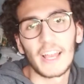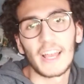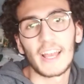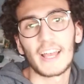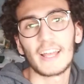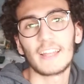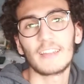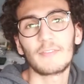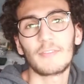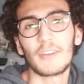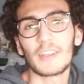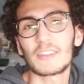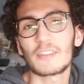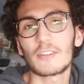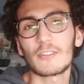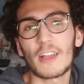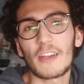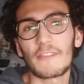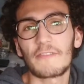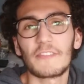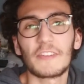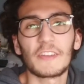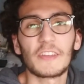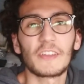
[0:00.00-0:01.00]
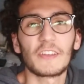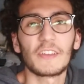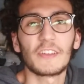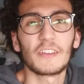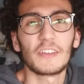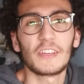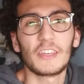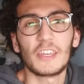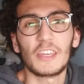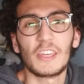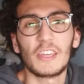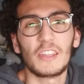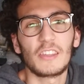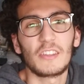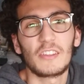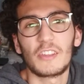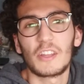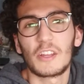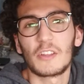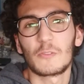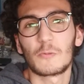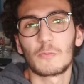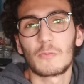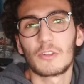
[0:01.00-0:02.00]
And Vettel, I think he
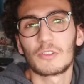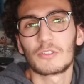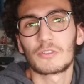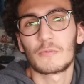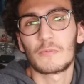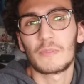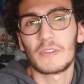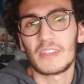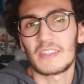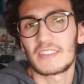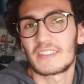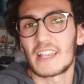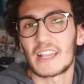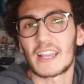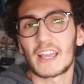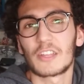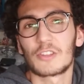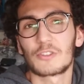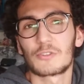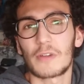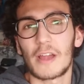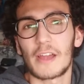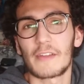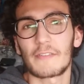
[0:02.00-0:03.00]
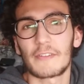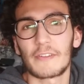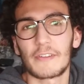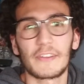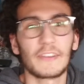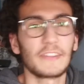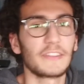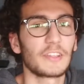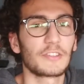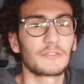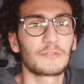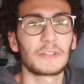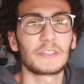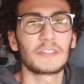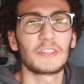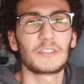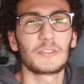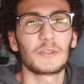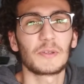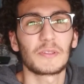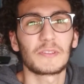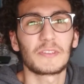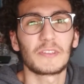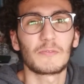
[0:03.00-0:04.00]
didn't want to be a second driver in the
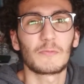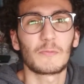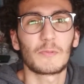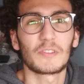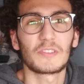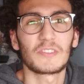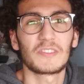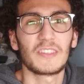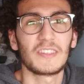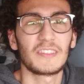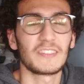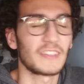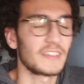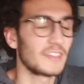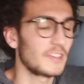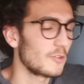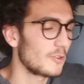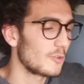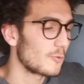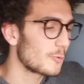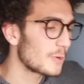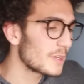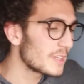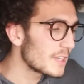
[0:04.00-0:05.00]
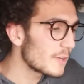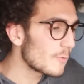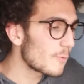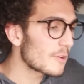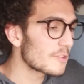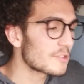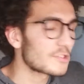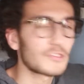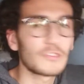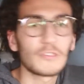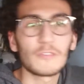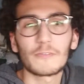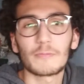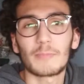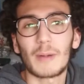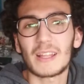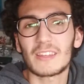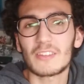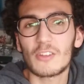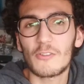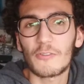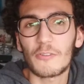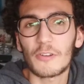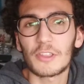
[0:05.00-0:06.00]
2021 season. He really wants to
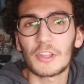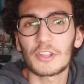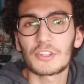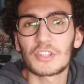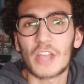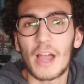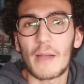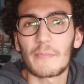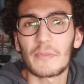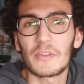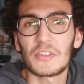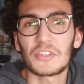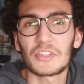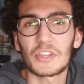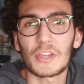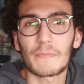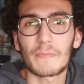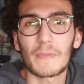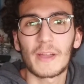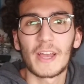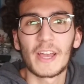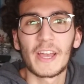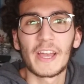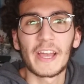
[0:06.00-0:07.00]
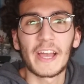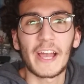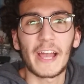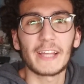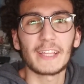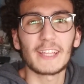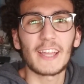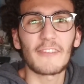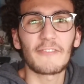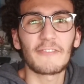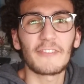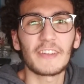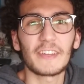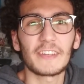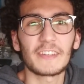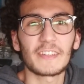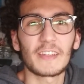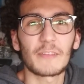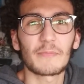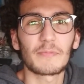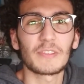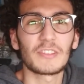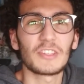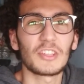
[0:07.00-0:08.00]
battle for the championship, and I think
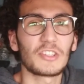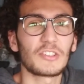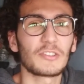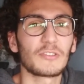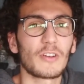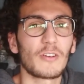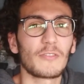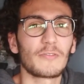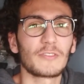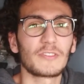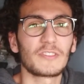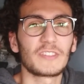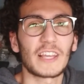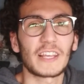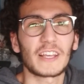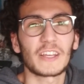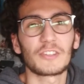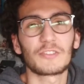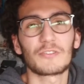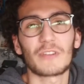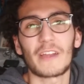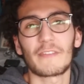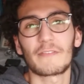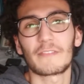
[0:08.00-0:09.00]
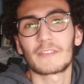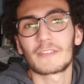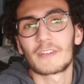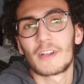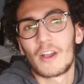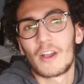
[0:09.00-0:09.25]
the position of a second driver